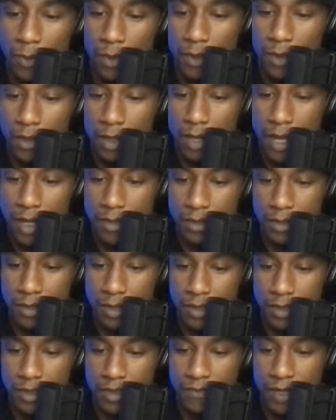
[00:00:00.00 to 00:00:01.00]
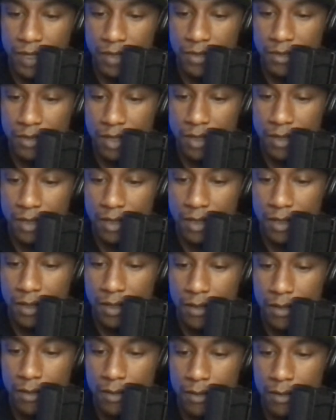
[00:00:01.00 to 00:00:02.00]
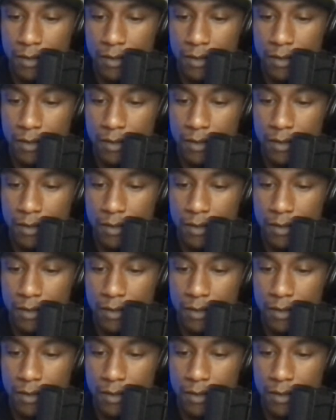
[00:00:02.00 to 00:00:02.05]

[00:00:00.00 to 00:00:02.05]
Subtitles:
And actually, let's see if I can start down here.